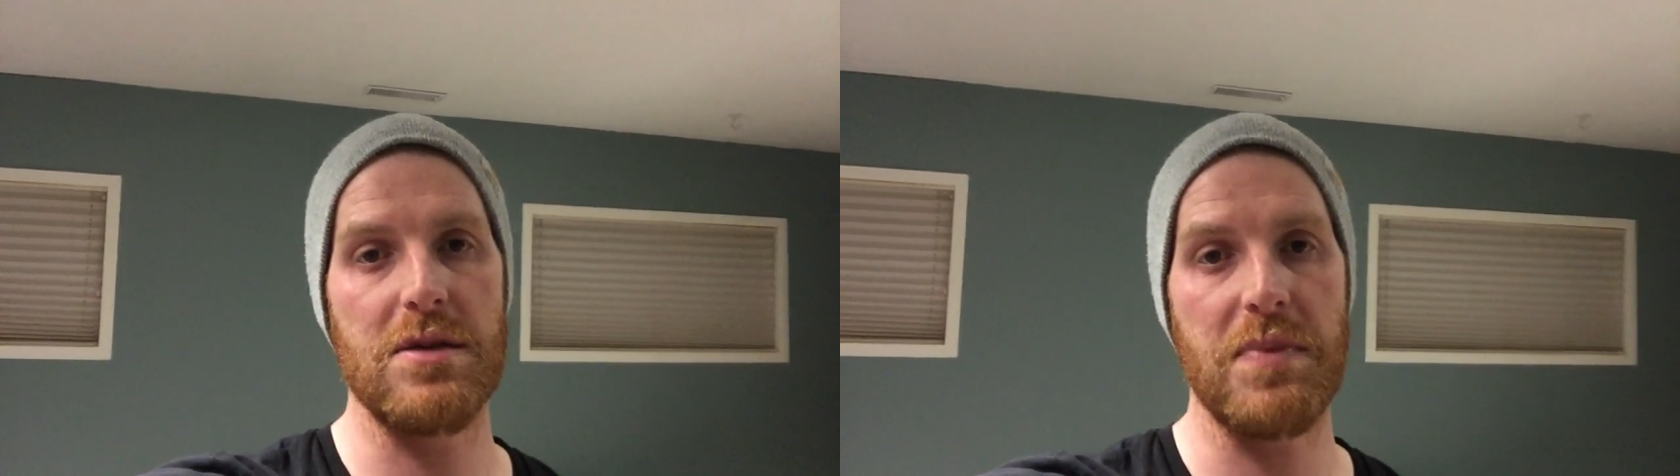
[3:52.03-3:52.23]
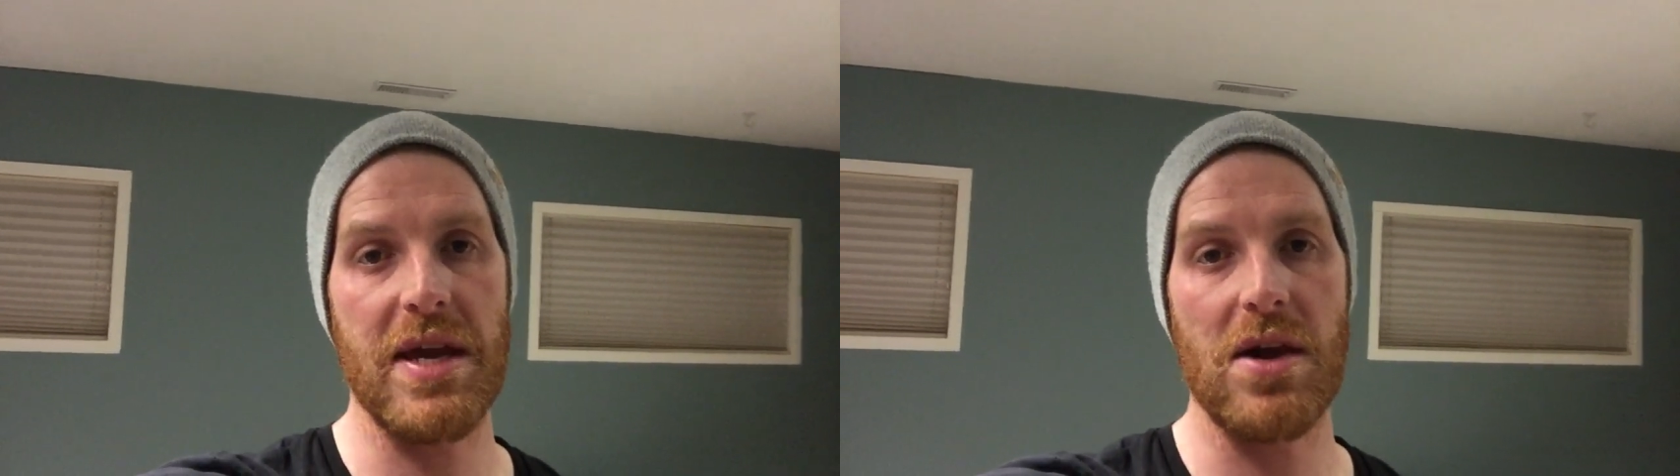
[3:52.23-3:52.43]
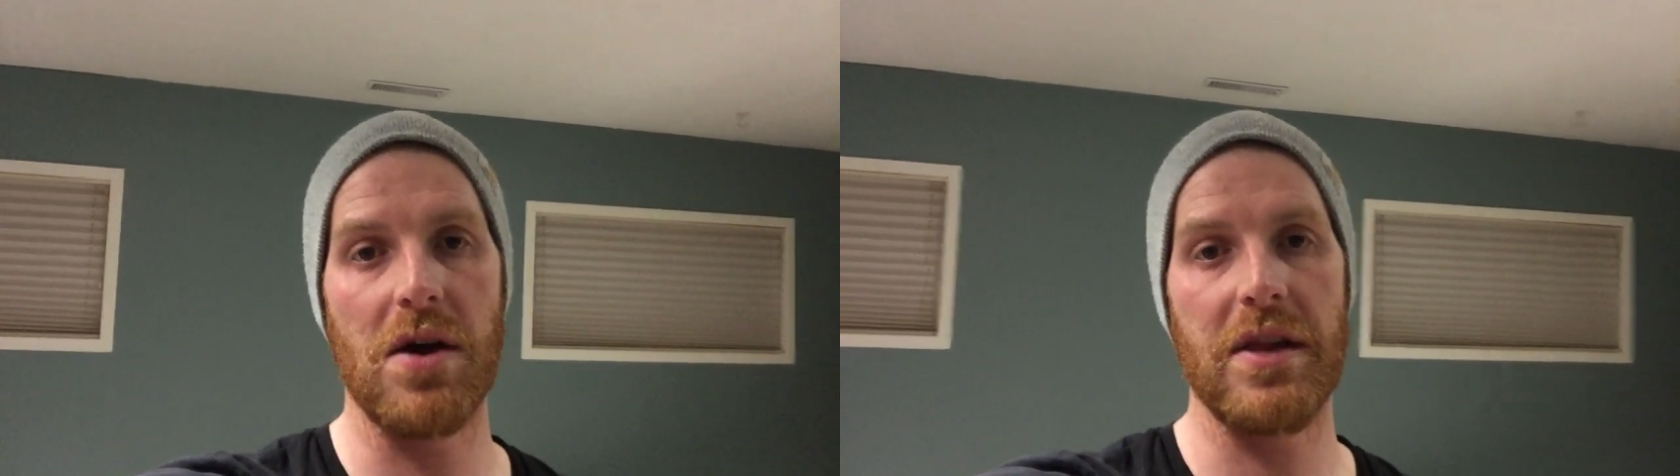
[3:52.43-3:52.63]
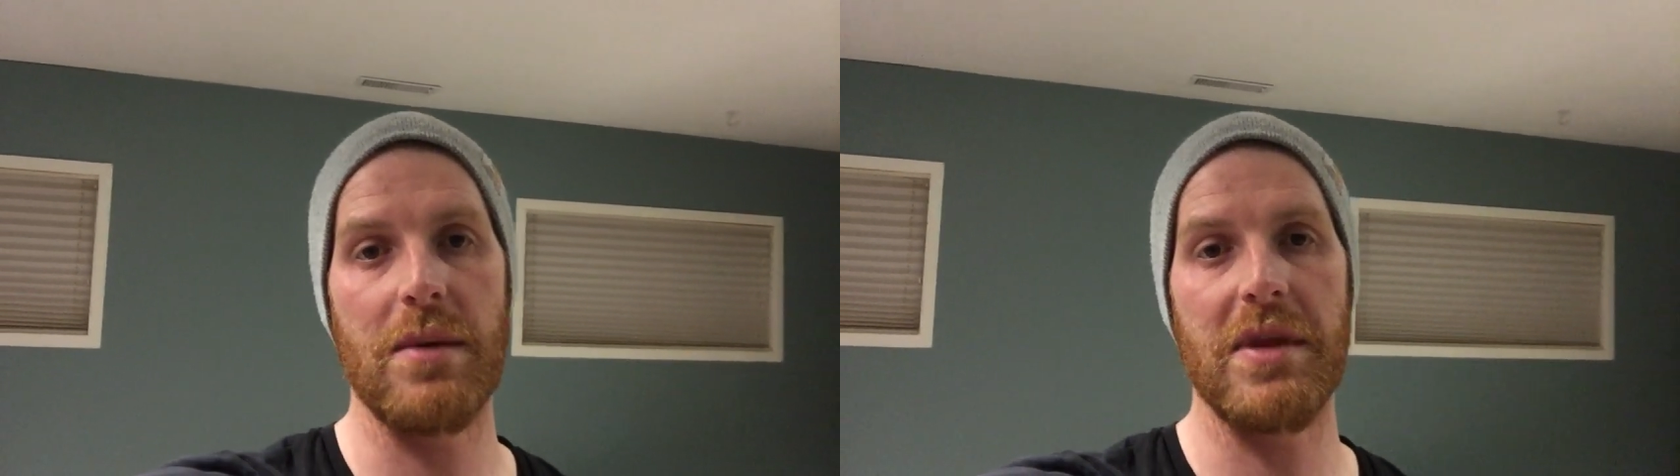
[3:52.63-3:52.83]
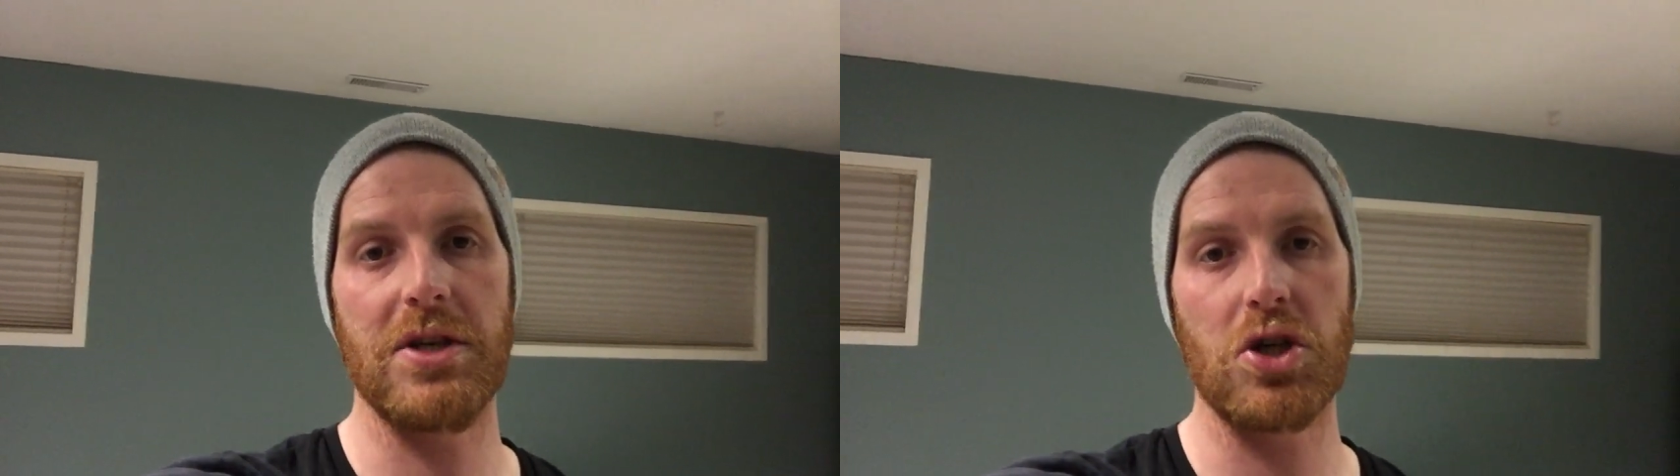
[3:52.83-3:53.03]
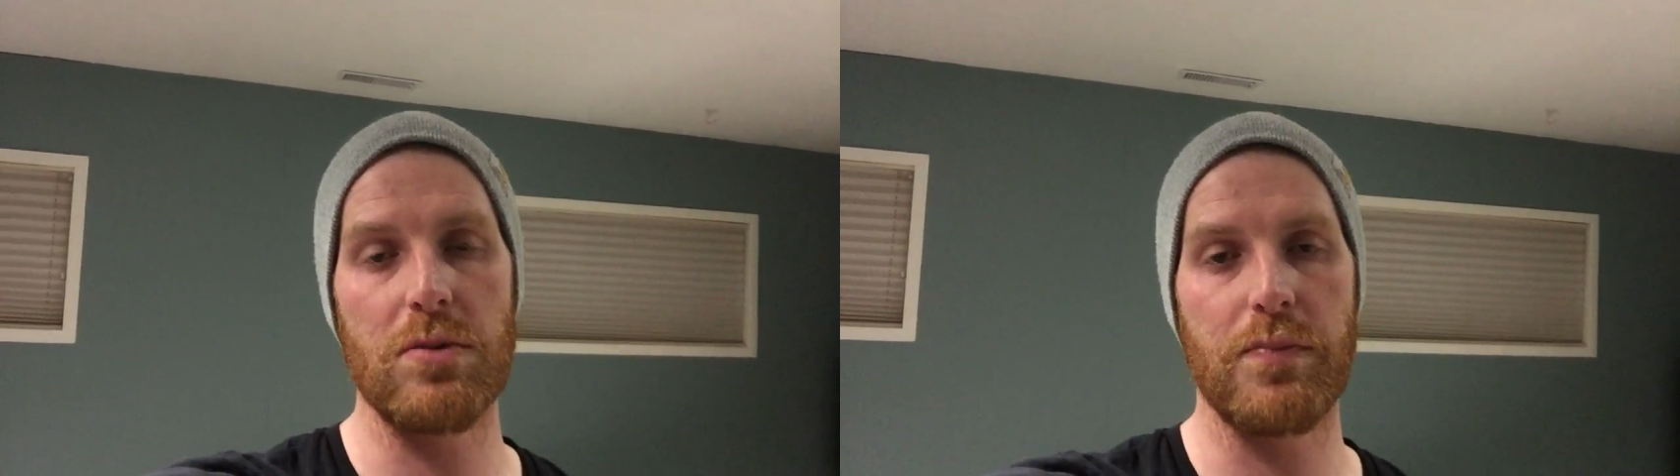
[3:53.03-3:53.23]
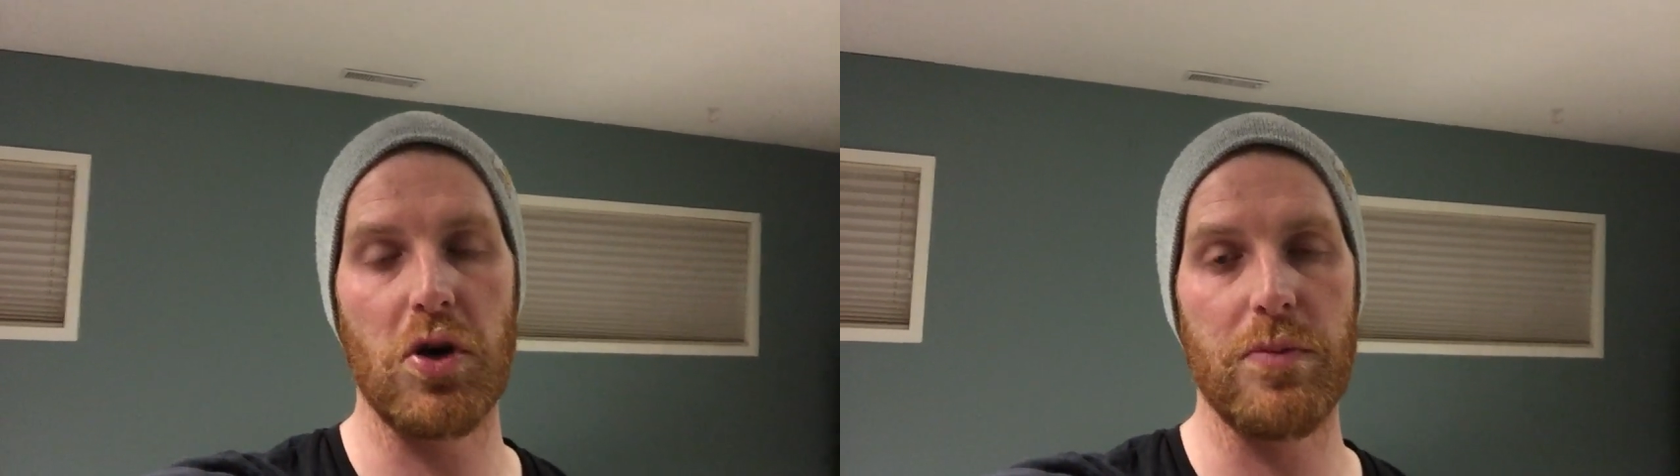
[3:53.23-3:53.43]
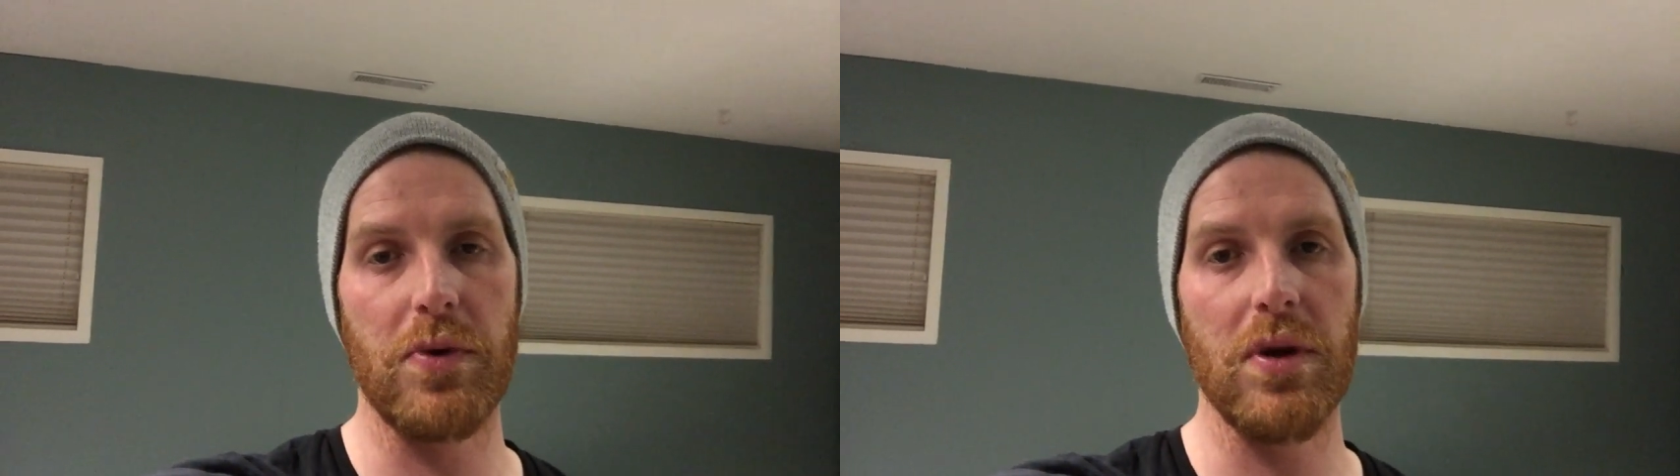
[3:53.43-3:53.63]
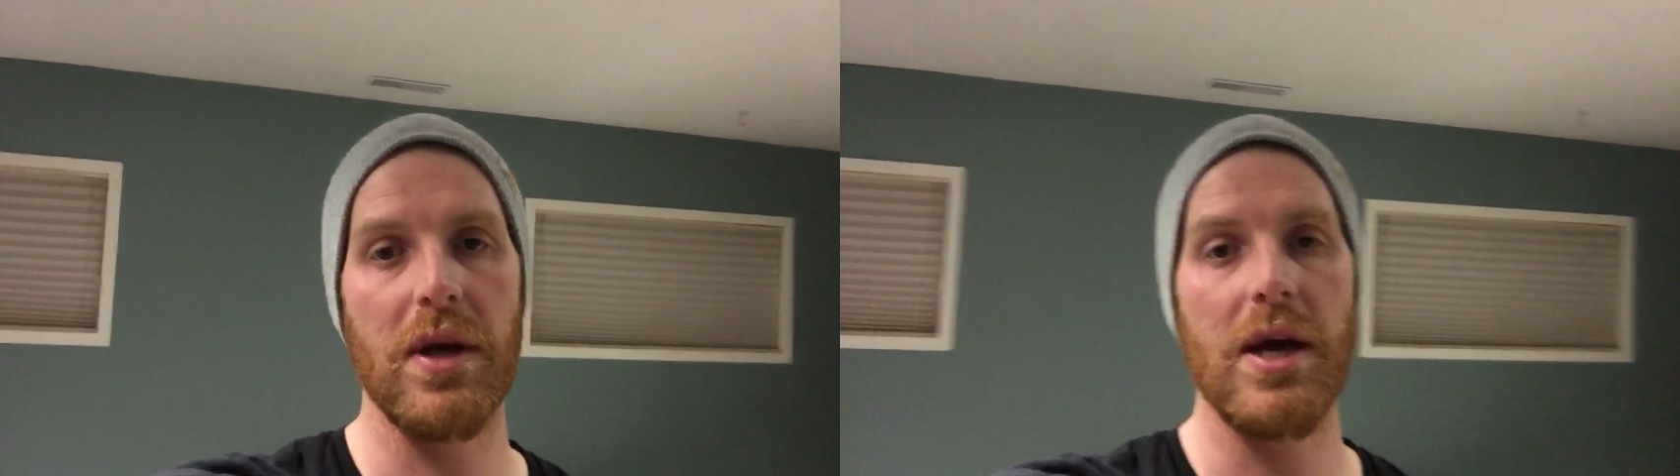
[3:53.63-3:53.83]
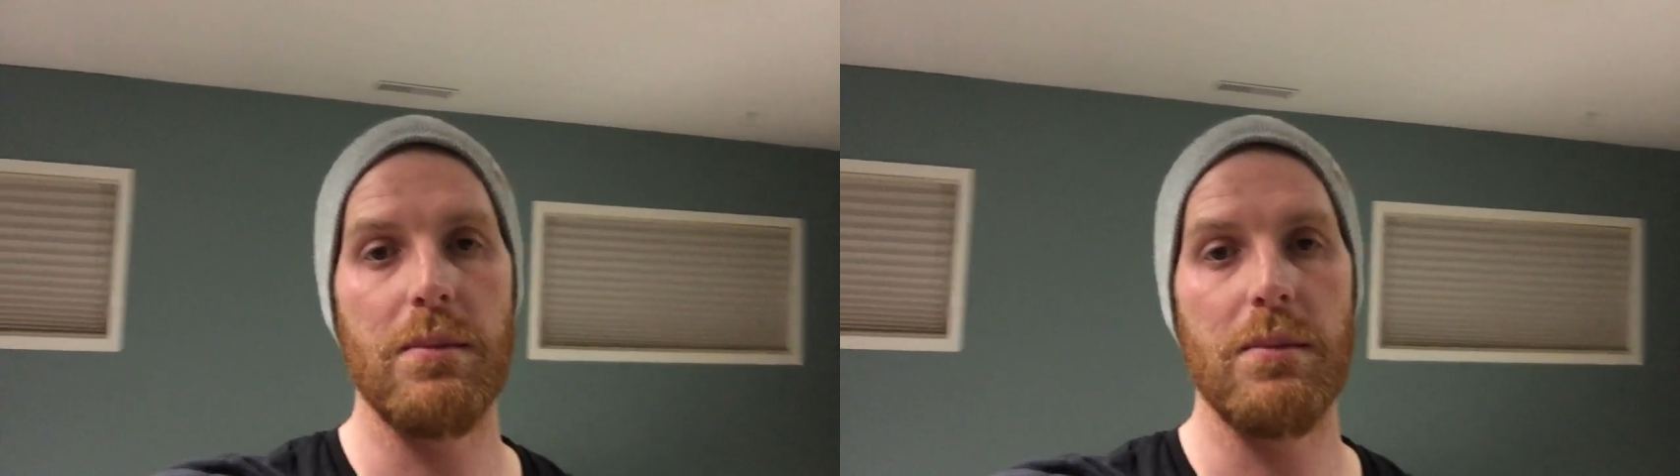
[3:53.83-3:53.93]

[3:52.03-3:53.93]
You pee on them and they turn purple.